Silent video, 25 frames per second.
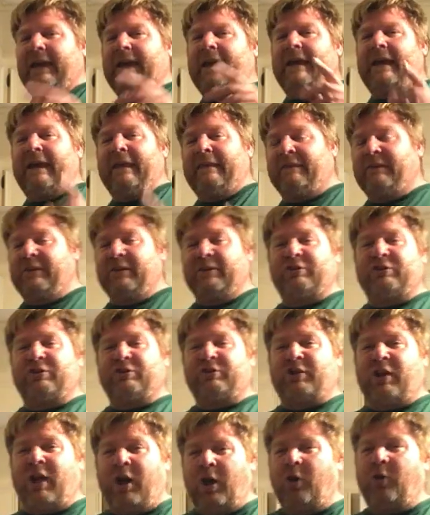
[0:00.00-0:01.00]
And the
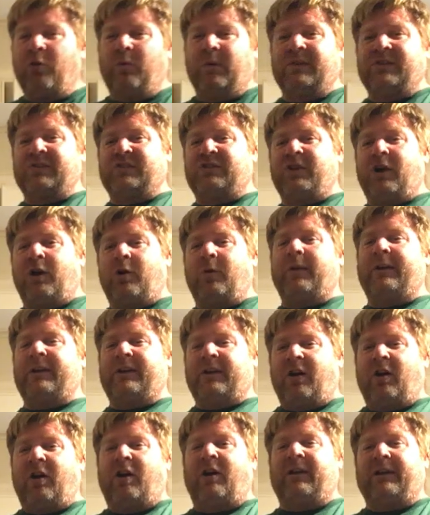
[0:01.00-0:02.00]
show was
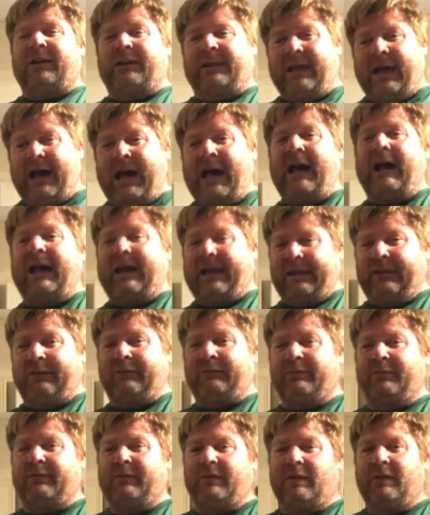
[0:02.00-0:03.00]
going on live.
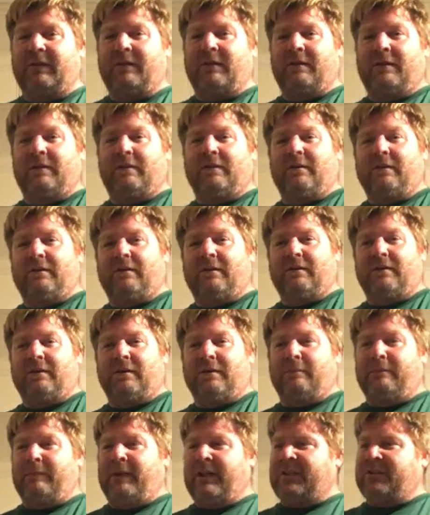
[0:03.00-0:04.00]

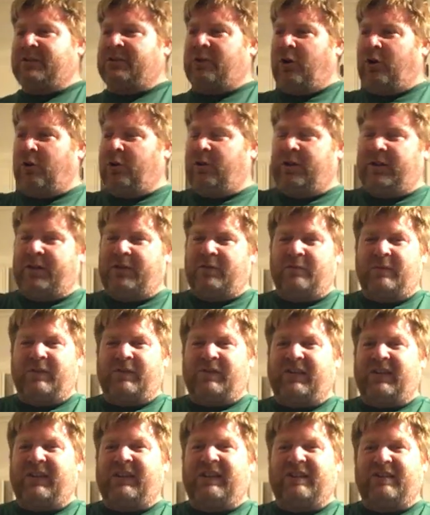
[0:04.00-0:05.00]
Mick Dolan
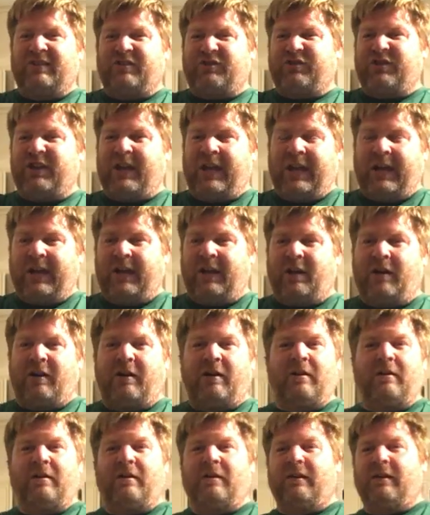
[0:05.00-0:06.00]
was in his
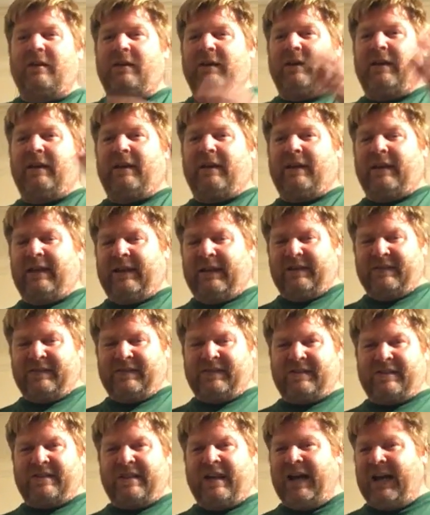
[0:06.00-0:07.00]
chair and
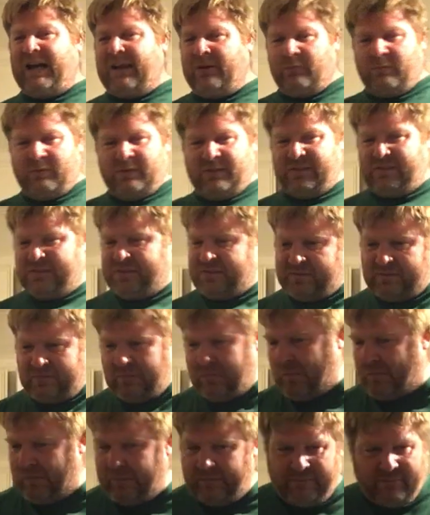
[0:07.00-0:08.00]
Scott was
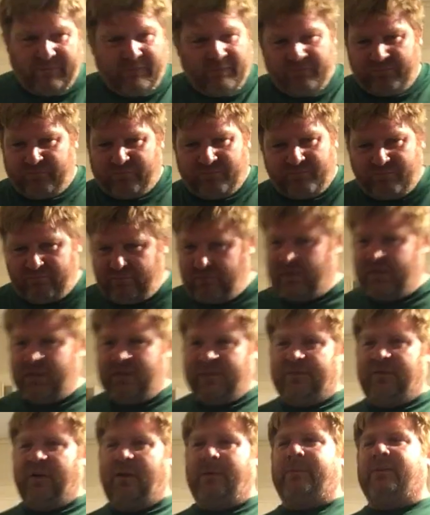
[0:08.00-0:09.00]

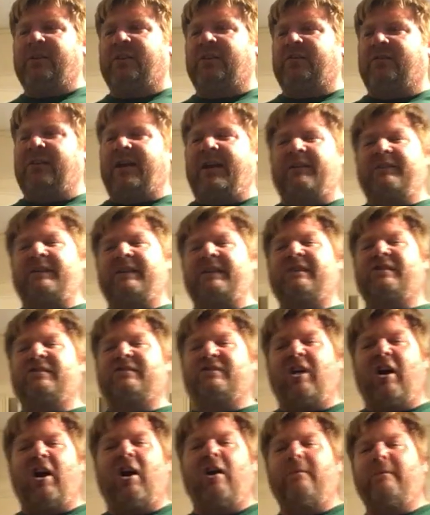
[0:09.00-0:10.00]
fumbling around. He
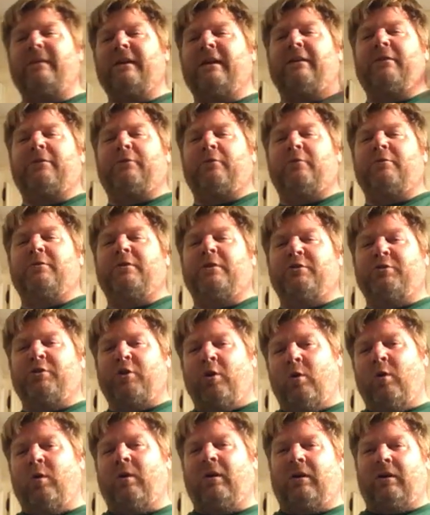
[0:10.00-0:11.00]
saw me through the
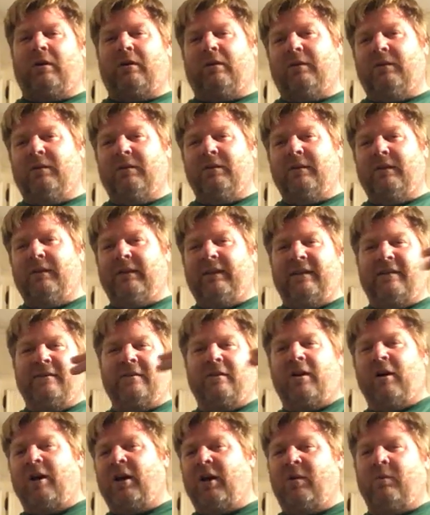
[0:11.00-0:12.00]
door in
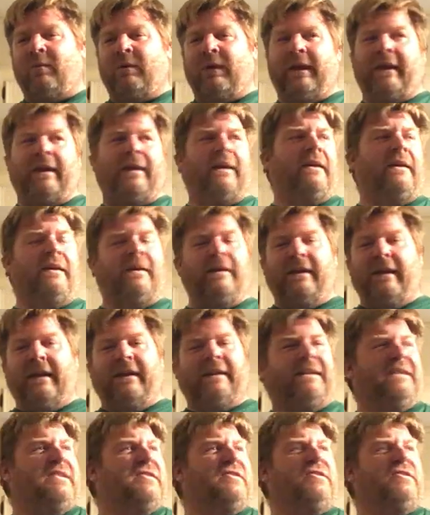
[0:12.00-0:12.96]
the hallway, and he's